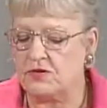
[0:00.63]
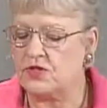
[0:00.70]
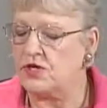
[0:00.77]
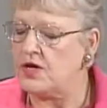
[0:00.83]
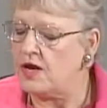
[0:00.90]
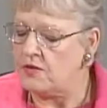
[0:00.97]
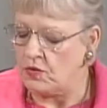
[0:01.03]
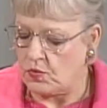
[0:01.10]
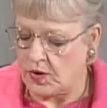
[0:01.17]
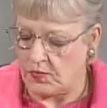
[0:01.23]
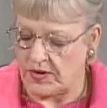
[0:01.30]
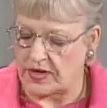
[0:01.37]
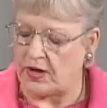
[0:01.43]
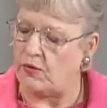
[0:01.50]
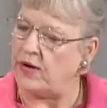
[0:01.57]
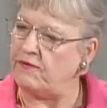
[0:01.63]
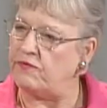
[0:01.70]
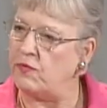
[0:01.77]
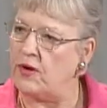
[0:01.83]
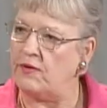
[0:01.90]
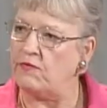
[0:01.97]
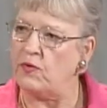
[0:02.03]
another where we go.
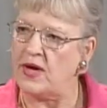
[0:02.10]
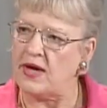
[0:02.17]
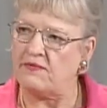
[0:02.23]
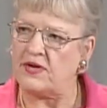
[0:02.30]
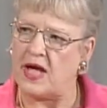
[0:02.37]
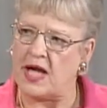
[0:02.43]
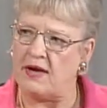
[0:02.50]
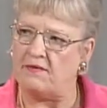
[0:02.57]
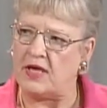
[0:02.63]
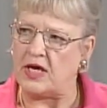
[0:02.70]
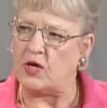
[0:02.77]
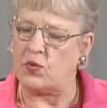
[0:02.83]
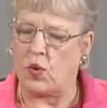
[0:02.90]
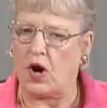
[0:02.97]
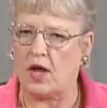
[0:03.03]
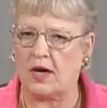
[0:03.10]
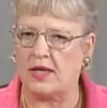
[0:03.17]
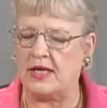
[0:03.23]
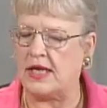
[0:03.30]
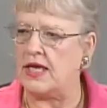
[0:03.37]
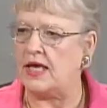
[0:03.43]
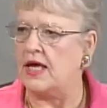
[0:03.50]
If we have to have
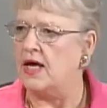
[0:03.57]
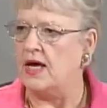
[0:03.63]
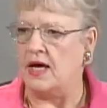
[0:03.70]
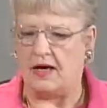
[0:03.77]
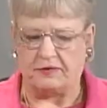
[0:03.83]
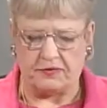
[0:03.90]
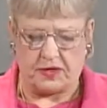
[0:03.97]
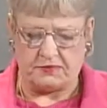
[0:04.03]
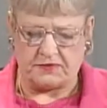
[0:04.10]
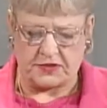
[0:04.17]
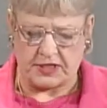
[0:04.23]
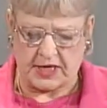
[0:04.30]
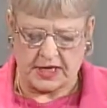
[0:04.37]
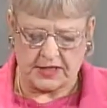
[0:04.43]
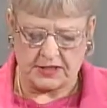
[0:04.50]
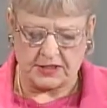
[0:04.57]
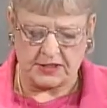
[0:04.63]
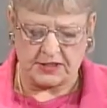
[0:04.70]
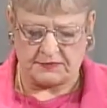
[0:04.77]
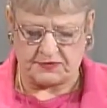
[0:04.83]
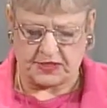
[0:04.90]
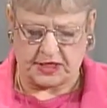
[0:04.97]
equality of
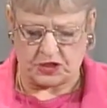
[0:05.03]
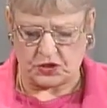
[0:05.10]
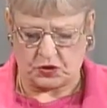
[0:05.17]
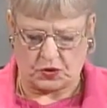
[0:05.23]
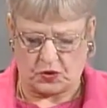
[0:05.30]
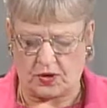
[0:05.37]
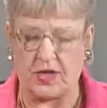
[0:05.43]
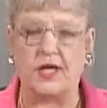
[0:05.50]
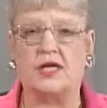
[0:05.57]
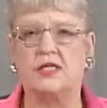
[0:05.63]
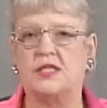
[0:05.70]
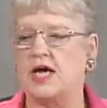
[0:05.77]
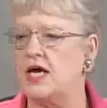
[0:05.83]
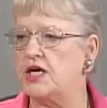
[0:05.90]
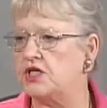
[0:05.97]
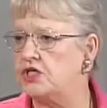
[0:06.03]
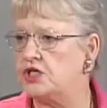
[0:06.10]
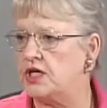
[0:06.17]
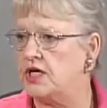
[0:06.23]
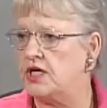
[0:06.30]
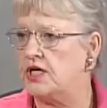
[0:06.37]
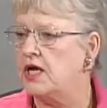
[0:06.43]
sexes, of sexual
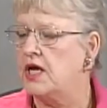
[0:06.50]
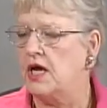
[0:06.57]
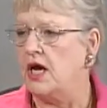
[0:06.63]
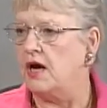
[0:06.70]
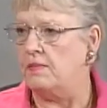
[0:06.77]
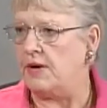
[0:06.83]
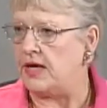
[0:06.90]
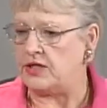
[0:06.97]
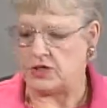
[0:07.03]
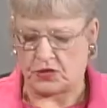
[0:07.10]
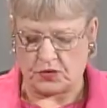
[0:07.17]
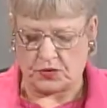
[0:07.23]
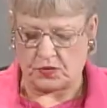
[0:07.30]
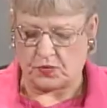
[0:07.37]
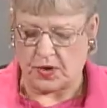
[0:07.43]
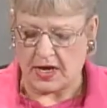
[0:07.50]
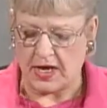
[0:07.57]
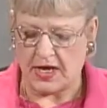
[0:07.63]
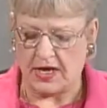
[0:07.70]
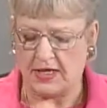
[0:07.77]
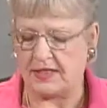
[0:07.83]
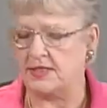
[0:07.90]
orientation, based on
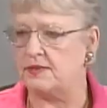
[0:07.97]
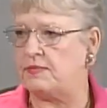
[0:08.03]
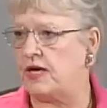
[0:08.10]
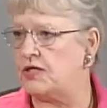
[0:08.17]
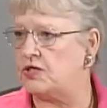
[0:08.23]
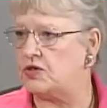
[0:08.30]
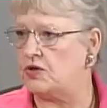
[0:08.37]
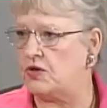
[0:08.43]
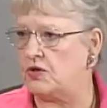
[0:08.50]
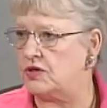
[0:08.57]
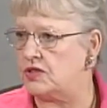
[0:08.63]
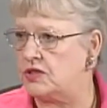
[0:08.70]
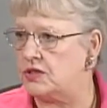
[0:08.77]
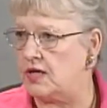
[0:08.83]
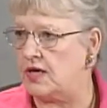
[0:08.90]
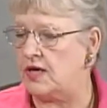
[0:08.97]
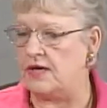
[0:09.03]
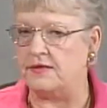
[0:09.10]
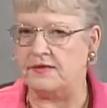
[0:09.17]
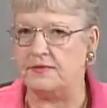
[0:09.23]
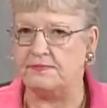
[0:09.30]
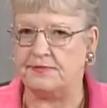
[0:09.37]
race, based on
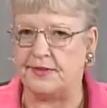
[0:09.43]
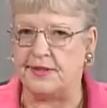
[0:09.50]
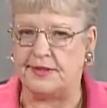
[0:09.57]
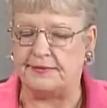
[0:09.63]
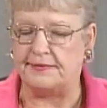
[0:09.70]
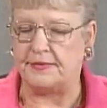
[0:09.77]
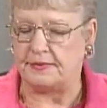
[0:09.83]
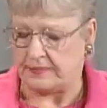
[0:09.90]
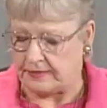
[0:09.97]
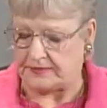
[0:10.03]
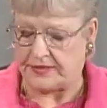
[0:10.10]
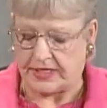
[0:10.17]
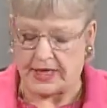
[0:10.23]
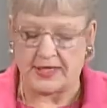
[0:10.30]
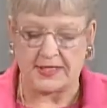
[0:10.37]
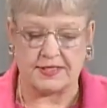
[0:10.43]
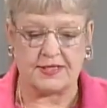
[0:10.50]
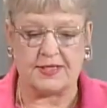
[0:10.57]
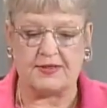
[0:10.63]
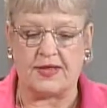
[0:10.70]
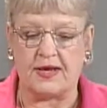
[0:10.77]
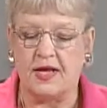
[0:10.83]
sex, I
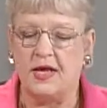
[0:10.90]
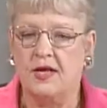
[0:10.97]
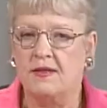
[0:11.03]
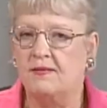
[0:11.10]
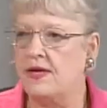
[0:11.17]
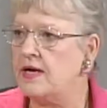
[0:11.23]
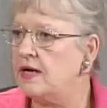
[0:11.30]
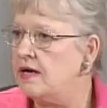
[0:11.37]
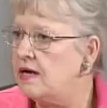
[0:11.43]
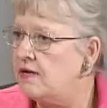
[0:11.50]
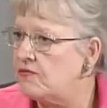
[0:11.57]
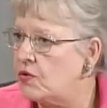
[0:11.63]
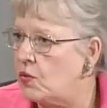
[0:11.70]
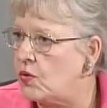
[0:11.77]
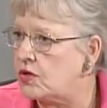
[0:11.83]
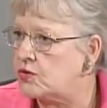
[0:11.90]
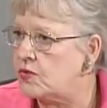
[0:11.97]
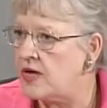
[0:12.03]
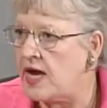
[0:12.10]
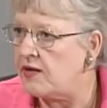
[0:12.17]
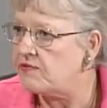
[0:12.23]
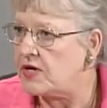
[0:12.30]
said that, then of course
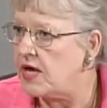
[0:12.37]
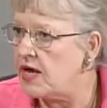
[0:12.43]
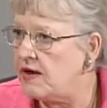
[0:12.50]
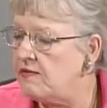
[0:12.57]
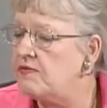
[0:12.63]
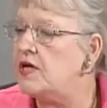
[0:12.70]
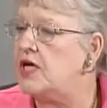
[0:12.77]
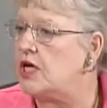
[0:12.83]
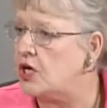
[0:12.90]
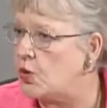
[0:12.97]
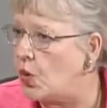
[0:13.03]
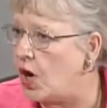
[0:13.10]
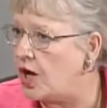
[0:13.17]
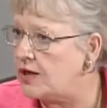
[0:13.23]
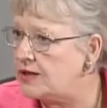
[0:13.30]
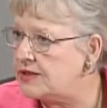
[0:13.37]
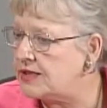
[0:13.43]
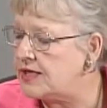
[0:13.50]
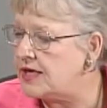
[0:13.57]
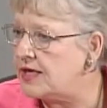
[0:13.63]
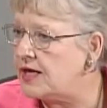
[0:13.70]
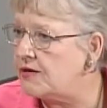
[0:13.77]
we have to have
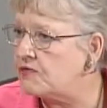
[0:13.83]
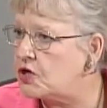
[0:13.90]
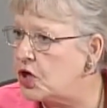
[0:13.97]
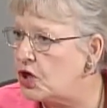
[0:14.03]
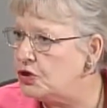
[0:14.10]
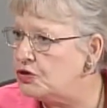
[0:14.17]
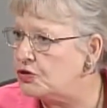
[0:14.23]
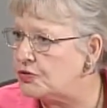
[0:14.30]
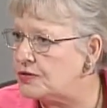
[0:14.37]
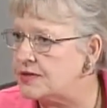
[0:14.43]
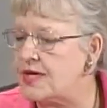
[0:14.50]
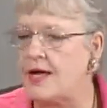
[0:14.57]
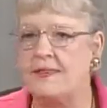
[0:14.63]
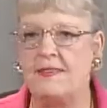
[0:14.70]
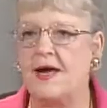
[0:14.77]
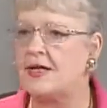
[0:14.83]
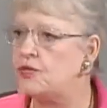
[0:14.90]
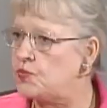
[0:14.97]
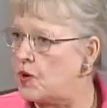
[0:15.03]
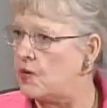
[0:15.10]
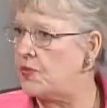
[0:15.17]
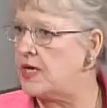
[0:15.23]
equality of cultures, and
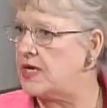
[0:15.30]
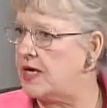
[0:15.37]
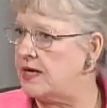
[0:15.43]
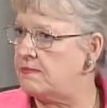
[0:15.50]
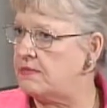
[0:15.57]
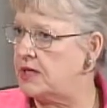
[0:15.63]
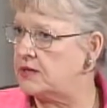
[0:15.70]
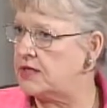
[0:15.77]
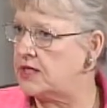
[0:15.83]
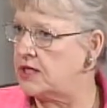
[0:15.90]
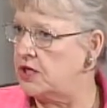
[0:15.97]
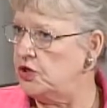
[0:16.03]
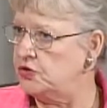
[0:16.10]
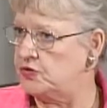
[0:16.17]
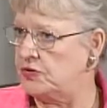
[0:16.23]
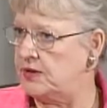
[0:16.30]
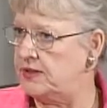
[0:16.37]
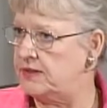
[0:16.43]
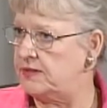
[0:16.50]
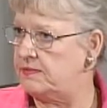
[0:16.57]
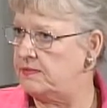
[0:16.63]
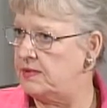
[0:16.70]
that's where we get
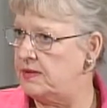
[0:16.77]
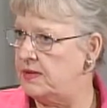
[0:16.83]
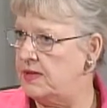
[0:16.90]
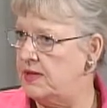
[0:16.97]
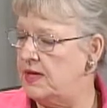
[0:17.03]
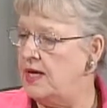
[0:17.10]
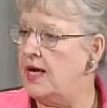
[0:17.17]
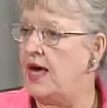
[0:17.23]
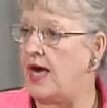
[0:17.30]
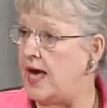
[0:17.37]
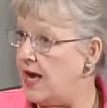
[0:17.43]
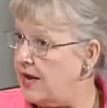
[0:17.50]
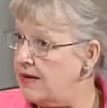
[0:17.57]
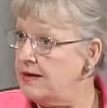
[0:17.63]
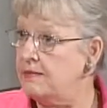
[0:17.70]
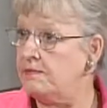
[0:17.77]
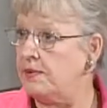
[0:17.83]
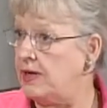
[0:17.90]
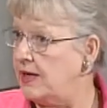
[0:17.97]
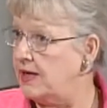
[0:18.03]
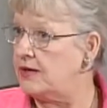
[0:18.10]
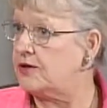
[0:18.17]
multiculturalism and
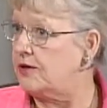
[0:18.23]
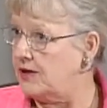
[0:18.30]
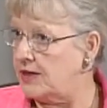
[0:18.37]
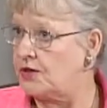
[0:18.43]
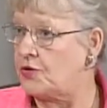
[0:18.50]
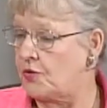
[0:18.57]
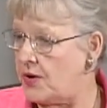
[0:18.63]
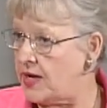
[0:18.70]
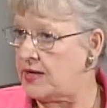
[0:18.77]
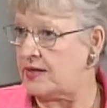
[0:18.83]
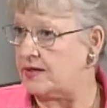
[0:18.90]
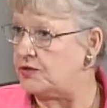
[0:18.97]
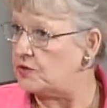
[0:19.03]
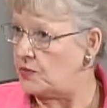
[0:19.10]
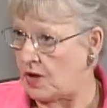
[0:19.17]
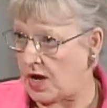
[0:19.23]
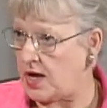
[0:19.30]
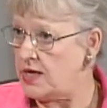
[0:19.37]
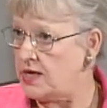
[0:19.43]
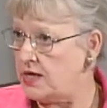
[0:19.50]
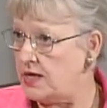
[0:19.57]
political incorrectness, right?